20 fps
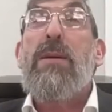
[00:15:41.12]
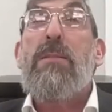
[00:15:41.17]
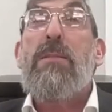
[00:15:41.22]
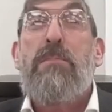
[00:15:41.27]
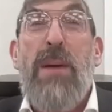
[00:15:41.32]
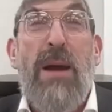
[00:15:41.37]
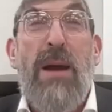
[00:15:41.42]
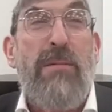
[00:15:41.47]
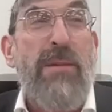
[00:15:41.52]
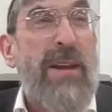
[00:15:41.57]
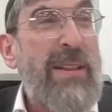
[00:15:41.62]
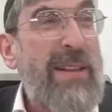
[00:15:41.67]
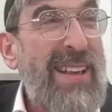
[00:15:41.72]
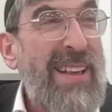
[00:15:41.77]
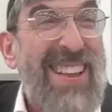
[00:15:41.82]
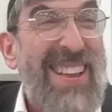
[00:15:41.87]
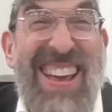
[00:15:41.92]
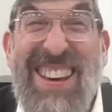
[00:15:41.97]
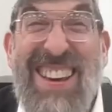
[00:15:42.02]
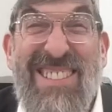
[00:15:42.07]
buried
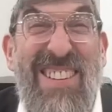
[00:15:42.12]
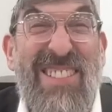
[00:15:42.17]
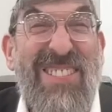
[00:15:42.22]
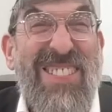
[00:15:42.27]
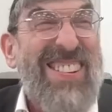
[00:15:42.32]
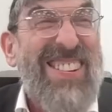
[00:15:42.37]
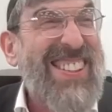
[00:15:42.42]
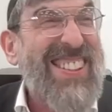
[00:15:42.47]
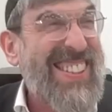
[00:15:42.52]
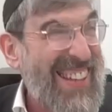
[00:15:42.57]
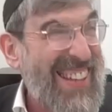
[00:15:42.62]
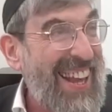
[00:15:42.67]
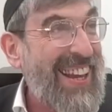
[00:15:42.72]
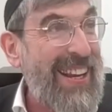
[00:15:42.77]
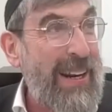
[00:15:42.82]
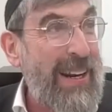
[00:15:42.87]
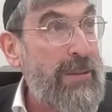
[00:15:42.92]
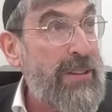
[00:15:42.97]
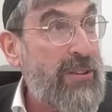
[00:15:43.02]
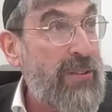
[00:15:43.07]
even for a
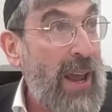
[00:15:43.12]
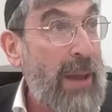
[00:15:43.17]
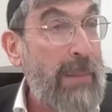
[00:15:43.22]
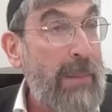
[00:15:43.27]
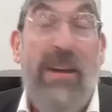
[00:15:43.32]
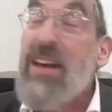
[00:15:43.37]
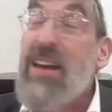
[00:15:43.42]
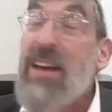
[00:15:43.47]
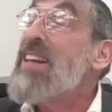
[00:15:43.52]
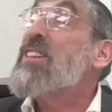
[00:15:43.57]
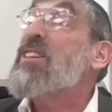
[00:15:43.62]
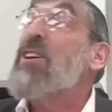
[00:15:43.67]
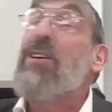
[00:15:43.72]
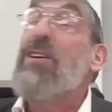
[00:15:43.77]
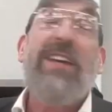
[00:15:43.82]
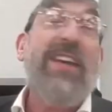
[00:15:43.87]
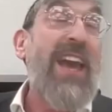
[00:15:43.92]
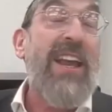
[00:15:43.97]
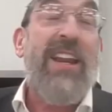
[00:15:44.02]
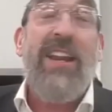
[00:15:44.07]
second in Mitzrayim. So
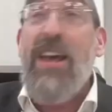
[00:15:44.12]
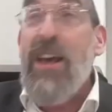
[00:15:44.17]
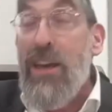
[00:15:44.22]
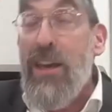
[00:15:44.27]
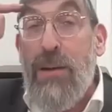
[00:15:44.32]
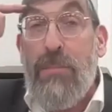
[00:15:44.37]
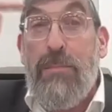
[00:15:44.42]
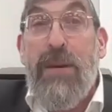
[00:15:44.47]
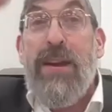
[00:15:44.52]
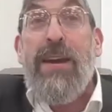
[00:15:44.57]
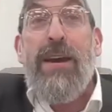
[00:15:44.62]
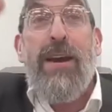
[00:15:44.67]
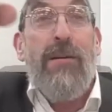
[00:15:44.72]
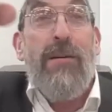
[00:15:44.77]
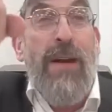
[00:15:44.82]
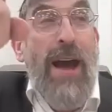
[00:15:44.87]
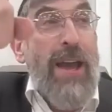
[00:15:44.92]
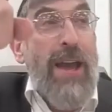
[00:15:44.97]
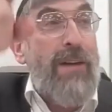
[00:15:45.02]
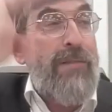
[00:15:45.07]
again, you're bringing a
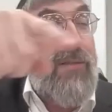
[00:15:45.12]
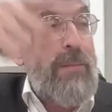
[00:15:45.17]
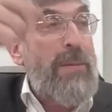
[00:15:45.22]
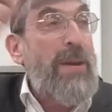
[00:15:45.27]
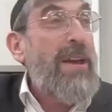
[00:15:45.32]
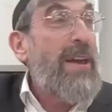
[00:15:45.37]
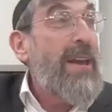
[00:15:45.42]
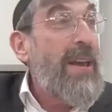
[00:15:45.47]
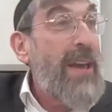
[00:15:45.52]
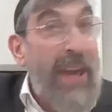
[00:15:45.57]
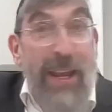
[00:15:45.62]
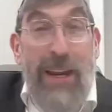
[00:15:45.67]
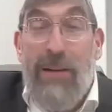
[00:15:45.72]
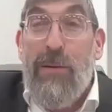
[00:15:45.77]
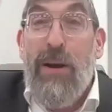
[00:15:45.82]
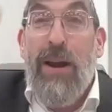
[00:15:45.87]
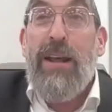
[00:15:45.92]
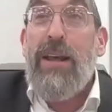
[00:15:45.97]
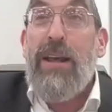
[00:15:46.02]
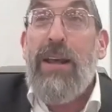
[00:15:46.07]
raya from, he didn't
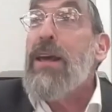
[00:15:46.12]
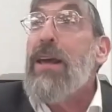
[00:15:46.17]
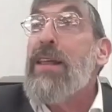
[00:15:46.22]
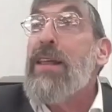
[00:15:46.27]
want to,